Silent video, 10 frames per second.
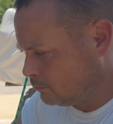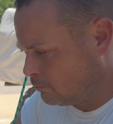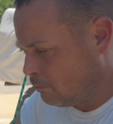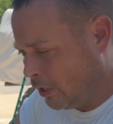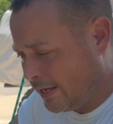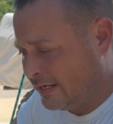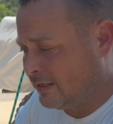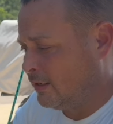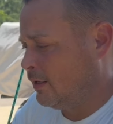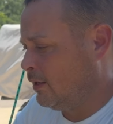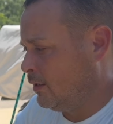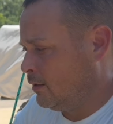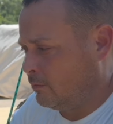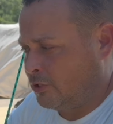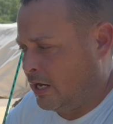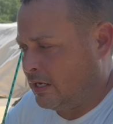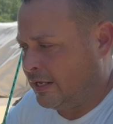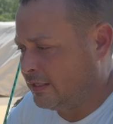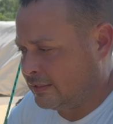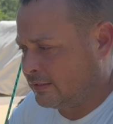But I'm trying to
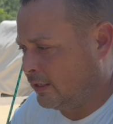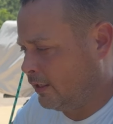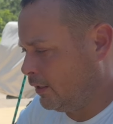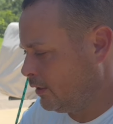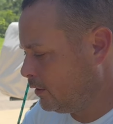get this thing